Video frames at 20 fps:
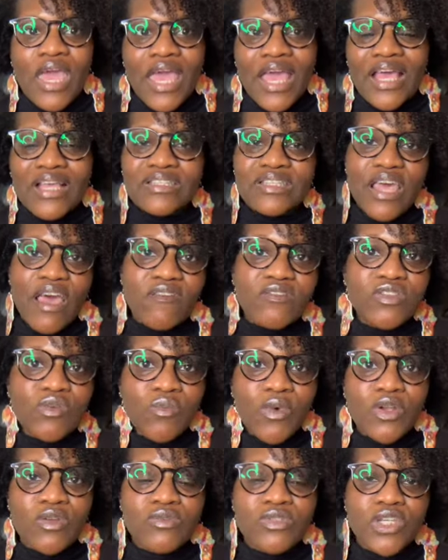is to have
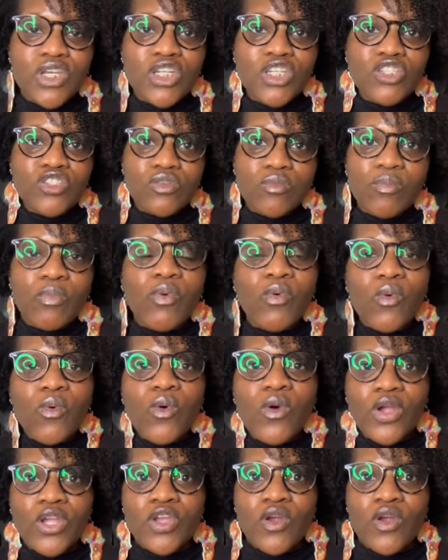someone who's going to support